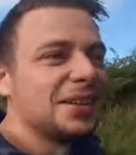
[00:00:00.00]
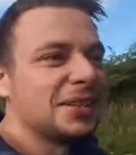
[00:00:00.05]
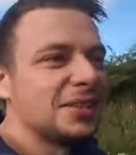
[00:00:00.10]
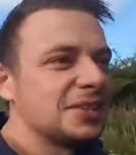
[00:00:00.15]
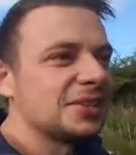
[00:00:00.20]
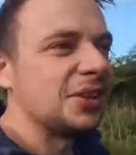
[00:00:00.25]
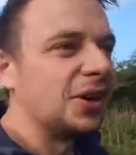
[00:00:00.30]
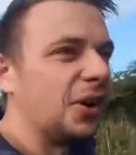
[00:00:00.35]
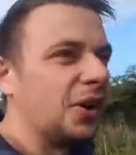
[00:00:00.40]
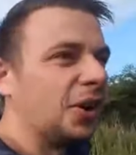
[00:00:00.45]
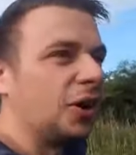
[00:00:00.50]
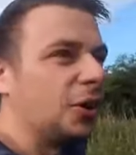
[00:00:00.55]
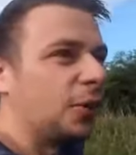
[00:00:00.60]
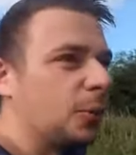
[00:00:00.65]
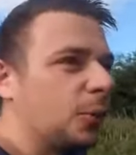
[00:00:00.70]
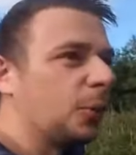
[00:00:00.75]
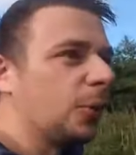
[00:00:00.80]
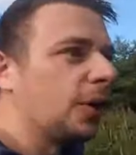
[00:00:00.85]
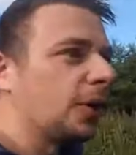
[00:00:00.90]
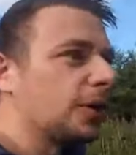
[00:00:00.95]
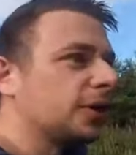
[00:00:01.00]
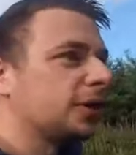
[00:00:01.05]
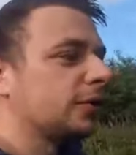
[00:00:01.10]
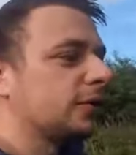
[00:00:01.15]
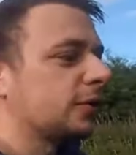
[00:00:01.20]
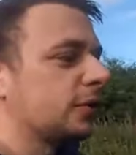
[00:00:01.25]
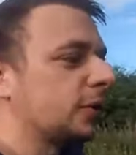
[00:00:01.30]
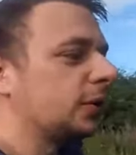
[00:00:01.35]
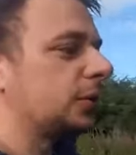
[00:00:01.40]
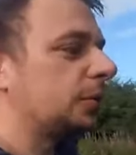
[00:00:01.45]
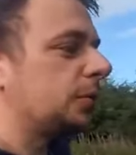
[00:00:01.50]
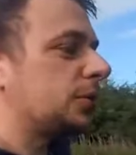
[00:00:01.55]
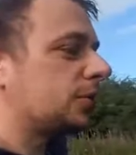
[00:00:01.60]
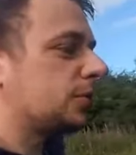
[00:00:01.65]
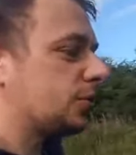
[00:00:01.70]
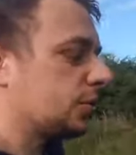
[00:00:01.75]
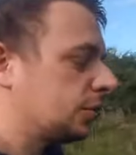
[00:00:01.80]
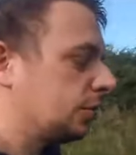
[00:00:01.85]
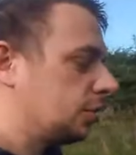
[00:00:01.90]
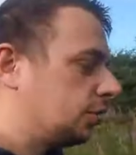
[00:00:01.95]
So we're walking through
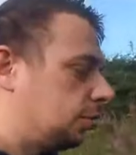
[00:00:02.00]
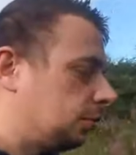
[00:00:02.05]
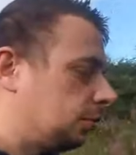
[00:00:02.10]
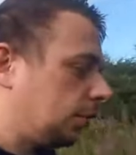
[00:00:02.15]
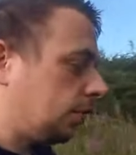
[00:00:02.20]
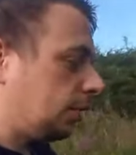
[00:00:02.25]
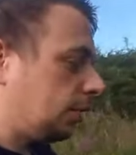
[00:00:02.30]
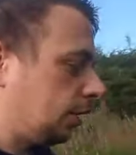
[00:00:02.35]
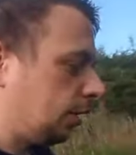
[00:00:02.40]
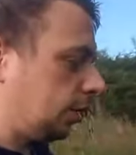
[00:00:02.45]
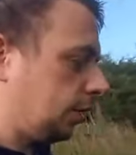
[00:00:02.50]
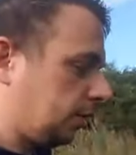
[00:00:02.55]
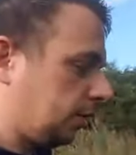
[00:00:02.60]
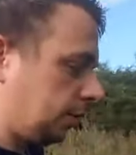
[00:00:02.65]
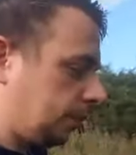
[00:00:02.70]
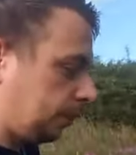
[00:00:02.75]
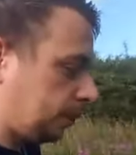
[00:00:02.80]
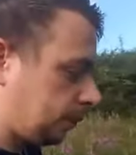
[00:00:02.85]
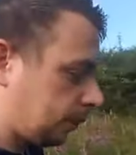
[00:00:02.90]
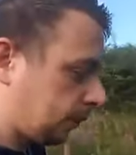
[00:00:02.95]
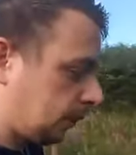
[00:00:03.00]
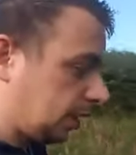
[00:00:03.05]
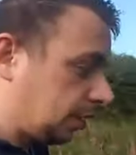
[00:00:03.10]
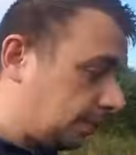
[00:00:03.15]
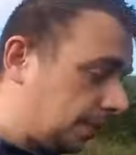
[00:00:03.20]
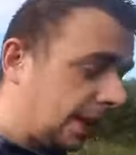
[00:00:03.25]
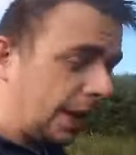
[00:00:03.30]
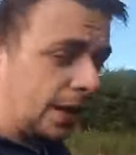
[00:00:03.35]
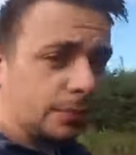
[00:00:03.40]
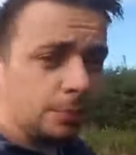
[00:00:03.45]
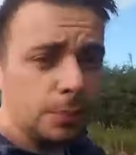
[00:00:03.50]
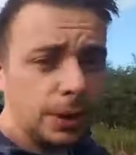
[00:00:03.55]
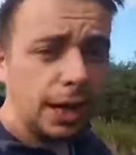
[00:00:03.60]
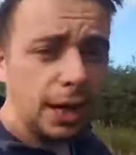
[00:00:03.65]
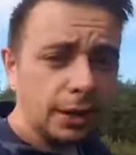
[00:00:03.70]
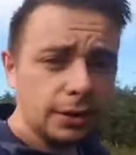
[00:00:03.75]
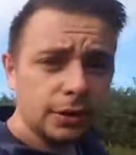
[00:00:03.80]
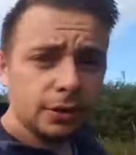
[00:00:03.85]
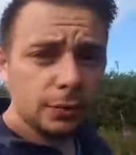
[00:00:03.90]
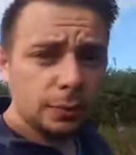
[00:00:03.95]
to the main
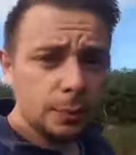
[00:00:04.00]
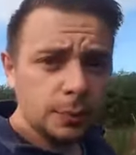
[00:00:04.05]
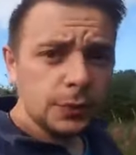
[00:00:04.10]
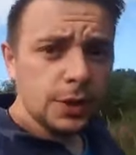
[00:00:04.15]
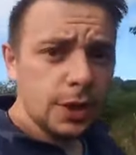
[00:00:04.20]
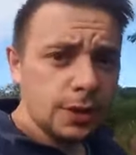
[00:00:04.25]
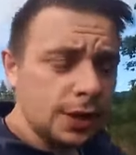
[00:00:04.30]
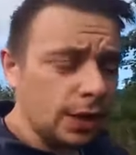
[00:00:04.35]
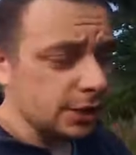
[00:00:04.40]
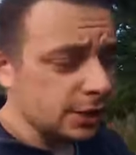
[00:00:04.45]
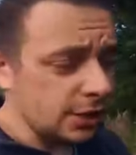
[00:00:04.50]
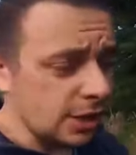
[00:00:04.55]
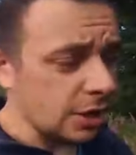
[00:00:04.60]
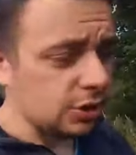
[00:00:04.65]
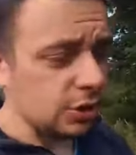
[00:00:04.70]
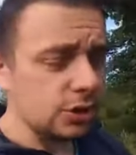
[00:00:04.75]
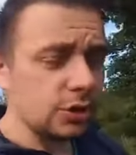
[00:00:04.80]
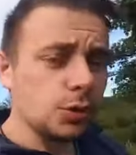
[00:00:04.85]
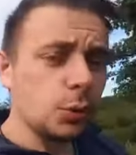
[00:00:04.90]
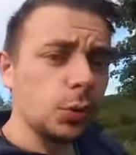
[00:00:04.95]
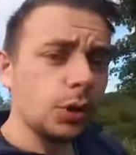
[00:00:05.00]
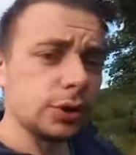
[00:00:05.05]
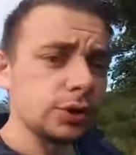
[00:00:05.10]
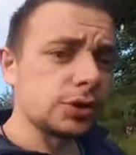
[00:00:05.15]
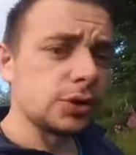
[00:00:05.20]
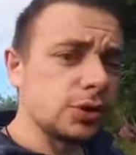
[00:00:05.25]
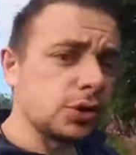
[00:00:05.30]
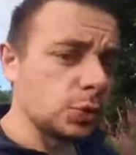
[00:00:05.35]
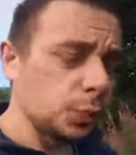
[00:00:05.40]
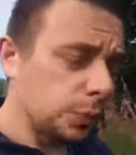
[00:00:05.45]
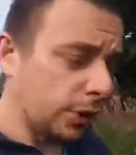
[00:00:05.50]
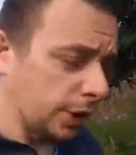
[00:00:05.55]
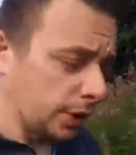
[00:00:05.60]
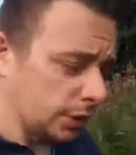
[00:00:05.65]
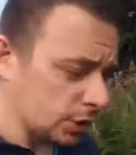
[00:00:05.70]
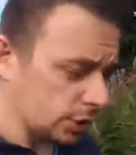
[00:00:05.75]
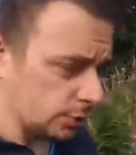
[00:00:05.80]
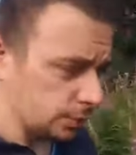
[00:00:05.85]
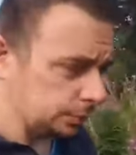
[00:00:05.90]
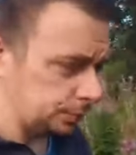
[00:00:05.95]
path that takes you to Wilson's
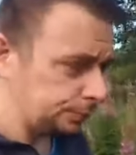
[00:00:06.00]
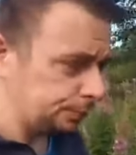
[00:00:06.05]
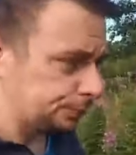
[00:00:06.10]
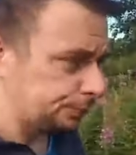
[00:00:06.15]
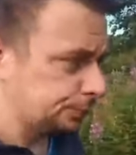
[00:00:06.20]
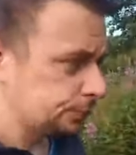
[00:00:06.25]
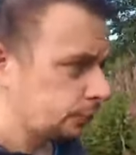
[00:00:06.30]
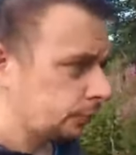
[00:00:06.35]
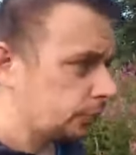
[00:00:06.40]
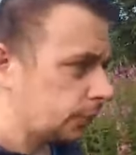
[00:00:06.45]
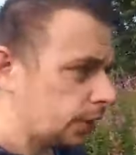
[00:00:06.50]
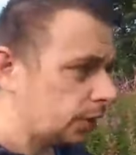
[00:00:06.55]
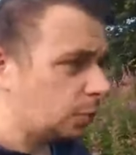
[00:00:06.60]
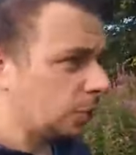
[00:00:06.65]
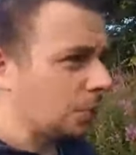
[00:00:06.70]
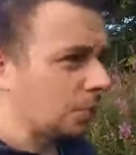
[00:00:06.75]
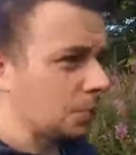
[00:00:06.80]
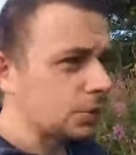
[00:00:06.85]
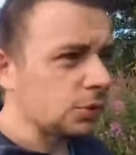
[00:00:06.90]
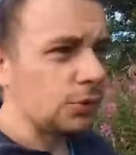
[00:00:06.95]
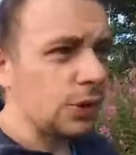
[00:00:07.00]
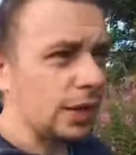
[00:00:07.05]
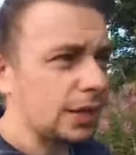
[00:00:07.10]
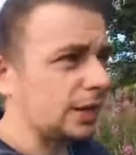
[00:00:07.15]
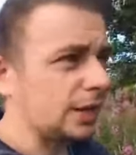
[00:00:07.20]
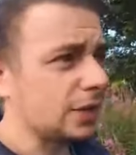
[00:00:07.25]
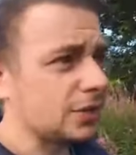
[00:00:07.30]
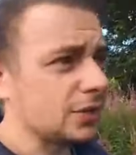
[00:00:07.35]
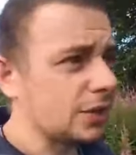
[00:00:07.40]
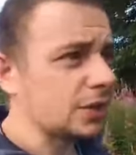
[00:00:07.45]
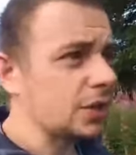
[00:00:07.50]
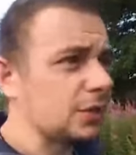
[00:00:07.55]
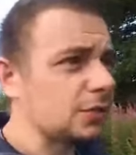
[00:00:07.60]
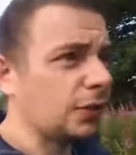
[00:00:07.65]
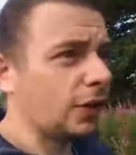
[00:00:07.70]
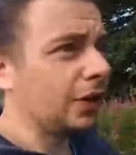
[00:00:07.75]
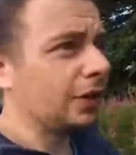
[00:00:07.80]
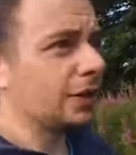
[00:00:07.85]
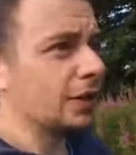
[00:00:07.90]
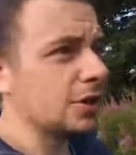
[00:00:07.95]
Bridge. You'll be able to recognise this, it's
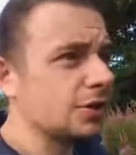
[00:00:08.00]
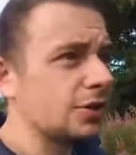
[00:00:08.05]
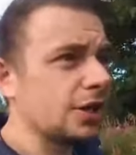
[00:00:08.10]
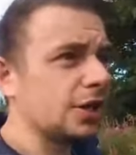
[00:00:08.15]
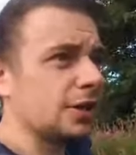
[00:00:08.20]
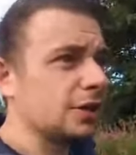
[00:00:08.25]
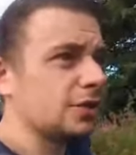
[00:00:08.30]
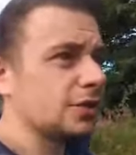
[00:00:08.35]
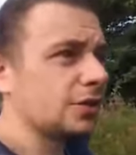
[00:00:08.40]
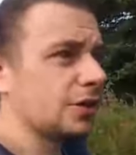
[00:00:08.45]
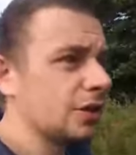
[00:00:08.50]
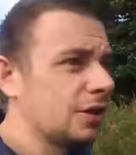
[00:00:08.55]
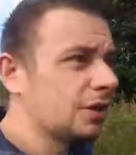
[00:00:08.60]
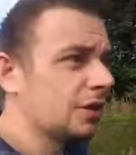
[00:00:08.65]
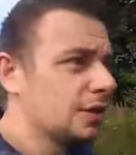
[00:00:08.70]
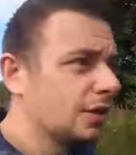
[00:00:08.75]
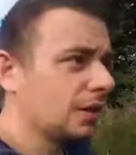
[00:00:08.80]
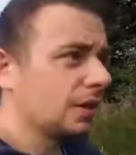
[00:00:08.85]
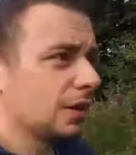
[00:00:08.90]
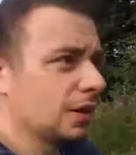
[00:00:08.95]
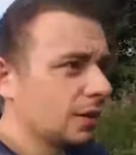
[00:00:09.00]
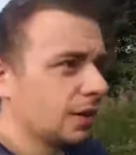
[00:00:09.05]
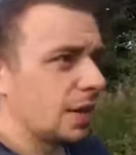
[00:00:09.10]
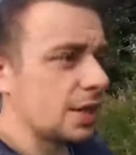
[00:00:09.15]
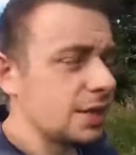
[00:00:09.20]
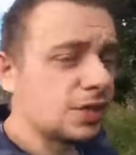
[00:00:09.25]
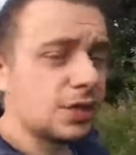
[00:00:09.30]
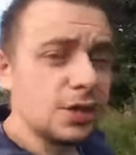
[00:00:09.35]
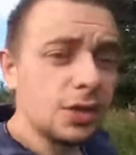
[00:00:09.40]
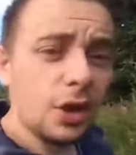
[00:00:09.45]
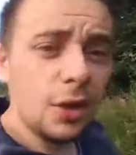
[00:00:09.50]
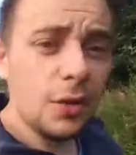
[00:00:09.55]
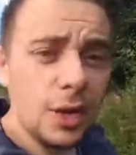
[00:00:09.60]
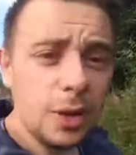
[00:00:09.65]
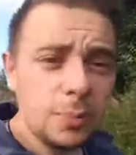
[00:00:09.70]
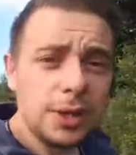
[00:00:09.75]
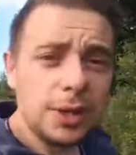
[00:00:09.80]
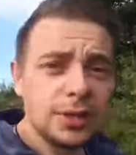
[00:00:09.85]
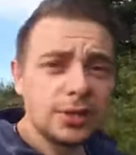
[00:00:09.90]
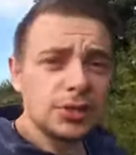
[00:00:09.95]
very distinct. It's not
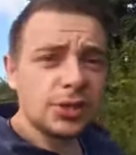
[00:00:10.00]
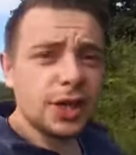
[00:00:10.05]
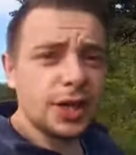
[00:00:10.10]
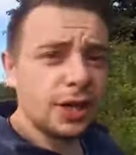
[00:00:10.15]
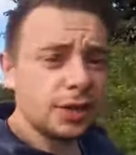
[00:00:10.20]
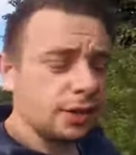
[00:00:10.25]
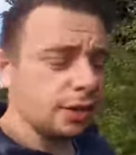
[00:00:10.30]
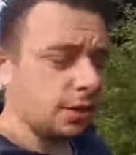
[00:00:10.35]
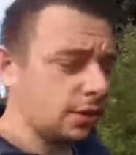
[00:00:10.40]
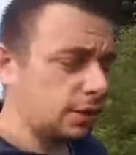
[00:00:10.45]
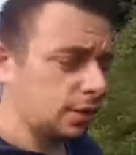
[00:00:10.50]
that big a site.